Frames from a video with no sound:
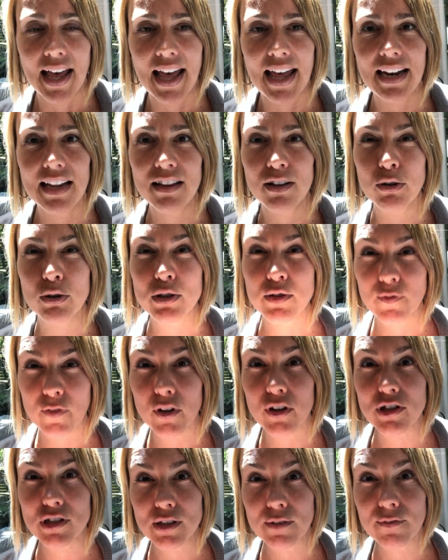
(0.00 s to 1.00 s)
And in those
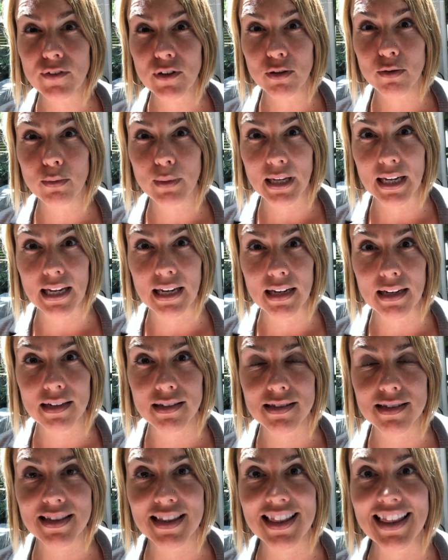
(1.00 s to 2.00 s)
first few
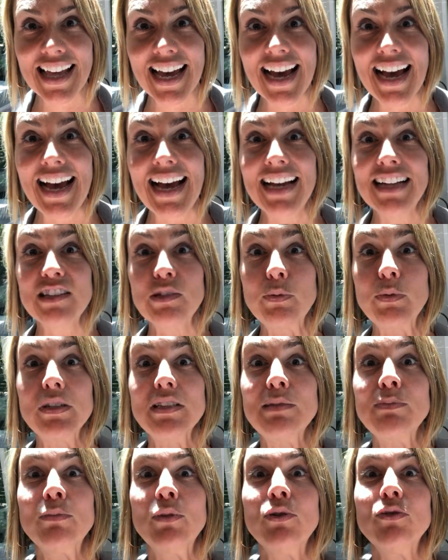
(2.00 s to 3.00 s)
weeks, that's
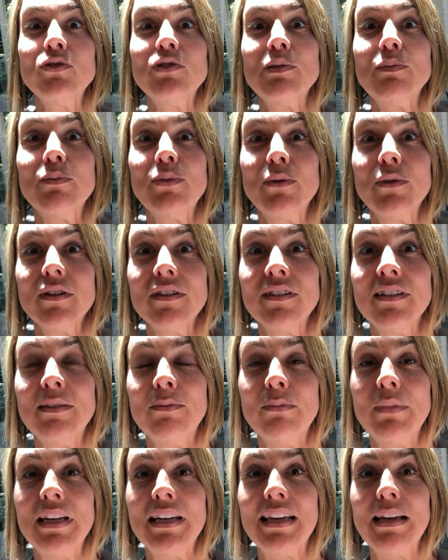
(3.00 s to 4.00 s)
what's most important
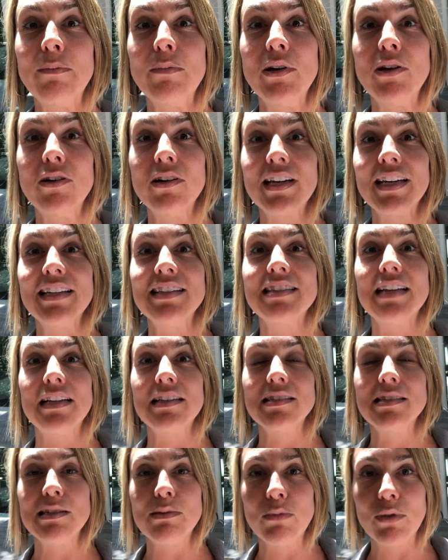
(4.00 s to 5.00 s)
in making milk is
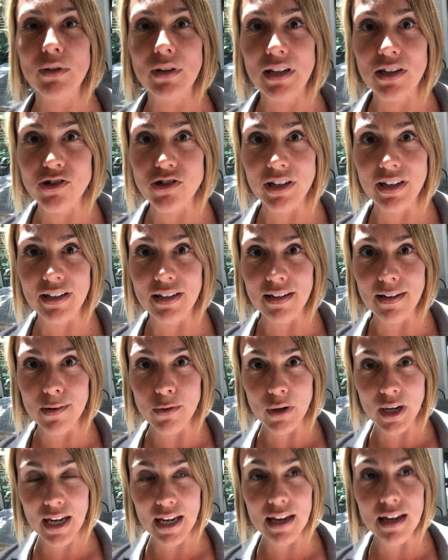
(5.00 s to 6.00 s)
that stimulation,
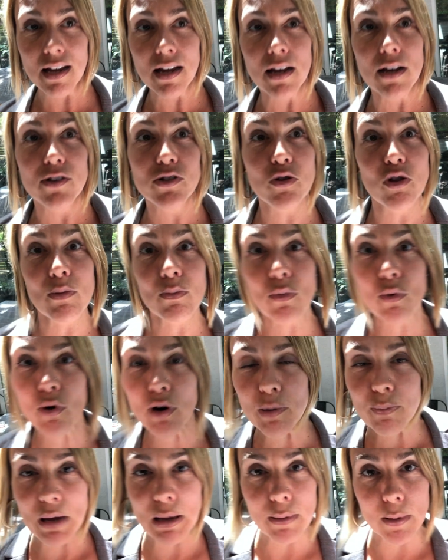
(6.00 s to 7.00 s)
okay? So the
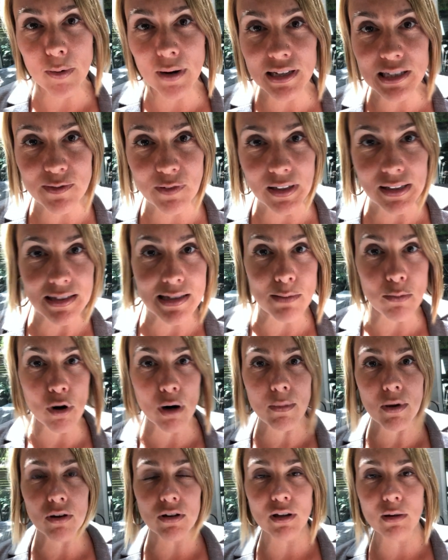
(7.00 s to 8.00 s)
more baby breastfeeds, the
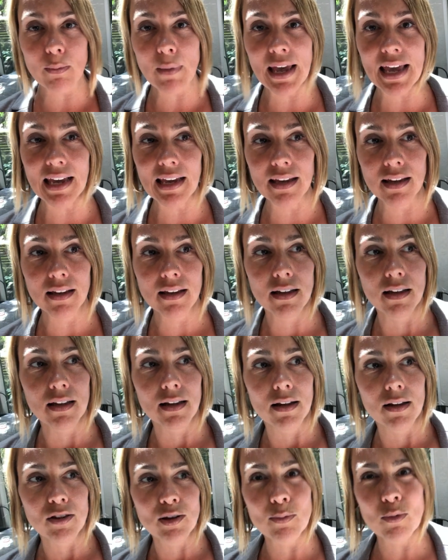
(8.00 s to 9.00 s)
more milk you make.
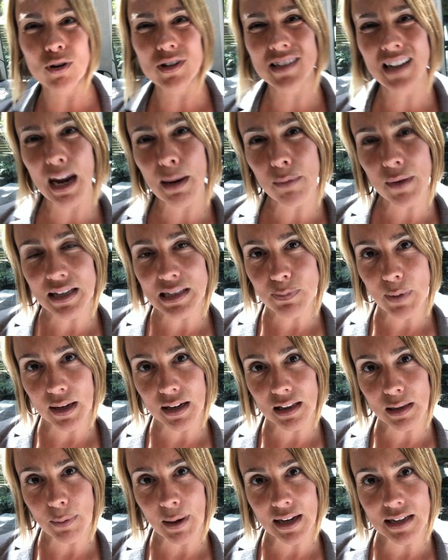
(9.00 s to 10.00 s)
The more time they
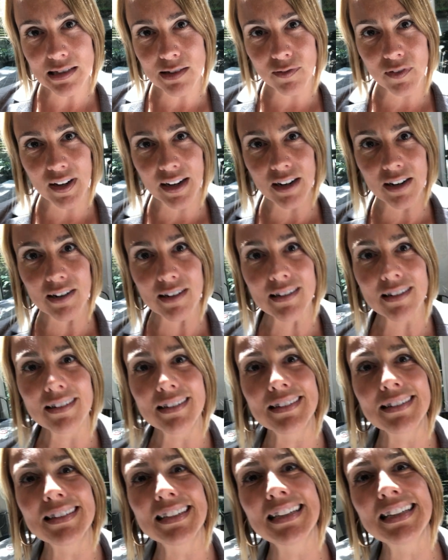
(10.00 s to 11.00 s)
spend on the pacifier,
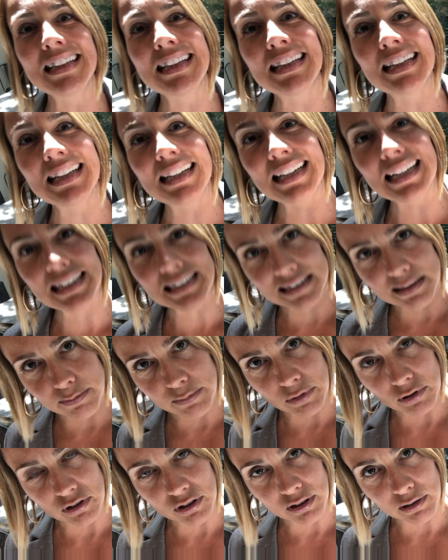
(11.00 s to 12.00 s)
the less
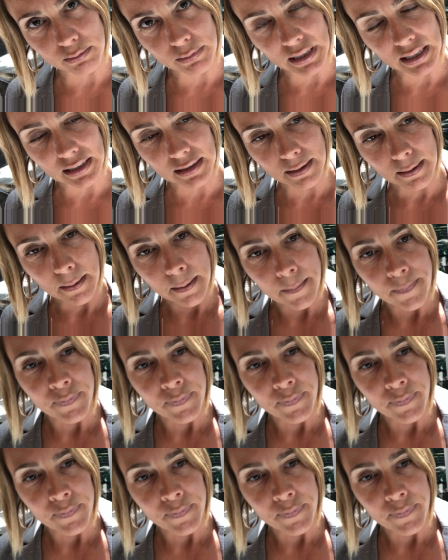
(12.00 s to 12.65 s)
milk you'll make.